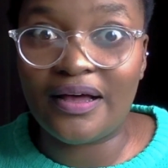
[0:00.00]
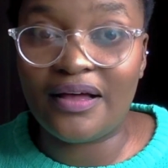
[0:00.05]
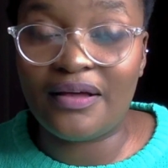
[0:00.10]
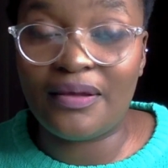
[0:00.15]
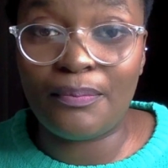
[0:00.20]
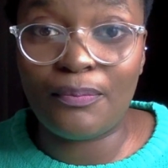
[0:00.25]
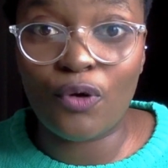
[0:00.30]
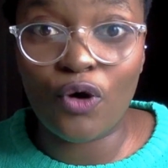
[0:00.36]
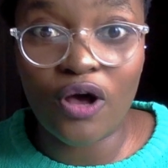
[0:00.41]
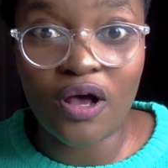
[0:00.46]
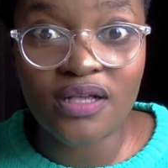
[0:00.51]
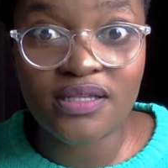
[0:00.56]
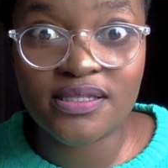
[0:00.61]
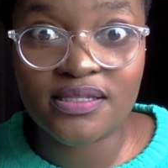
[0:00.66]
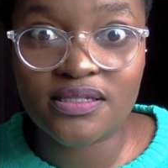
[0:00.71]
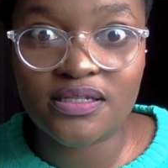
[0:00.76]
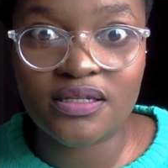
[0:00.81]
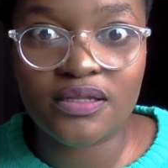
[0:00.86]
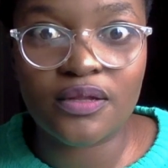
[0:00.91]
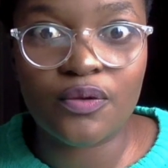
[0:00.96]

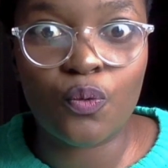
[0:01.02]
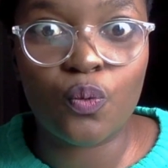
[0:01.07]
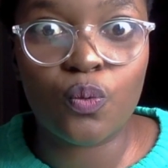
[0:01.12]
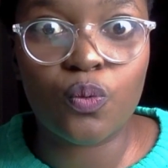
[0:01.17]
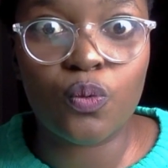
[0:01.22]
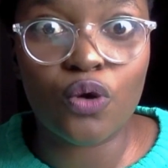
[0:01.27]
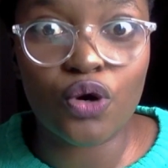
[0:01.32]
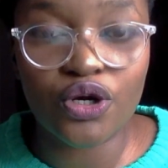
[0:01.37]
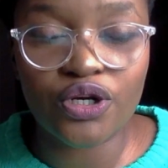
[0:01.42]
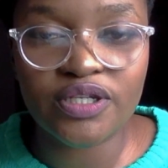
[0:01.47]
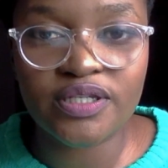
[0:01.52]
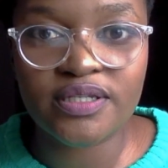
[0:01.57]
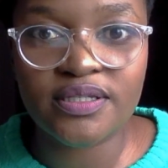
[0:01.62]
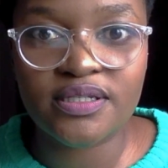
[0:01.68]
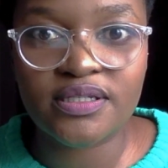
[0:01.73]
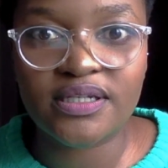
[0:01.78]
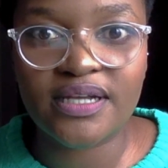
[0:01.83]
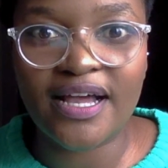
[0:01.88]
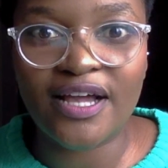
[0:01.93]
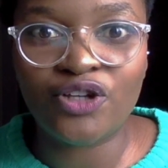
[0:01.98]
amongst the
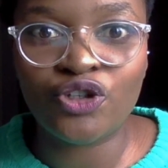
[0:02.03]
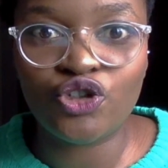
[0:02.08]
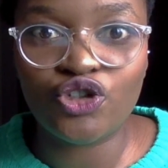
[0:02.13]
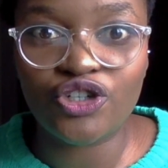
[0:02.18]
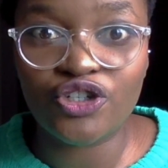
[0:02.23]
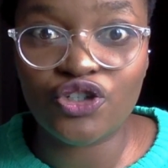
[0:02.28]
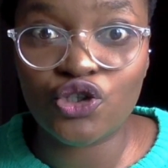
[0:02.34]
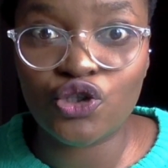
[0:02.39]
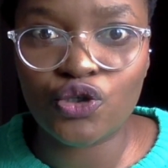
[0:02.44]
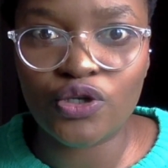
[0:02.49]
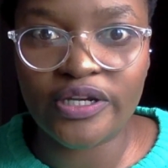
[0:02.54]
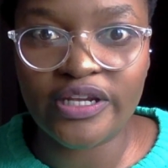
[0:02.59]
worst countries to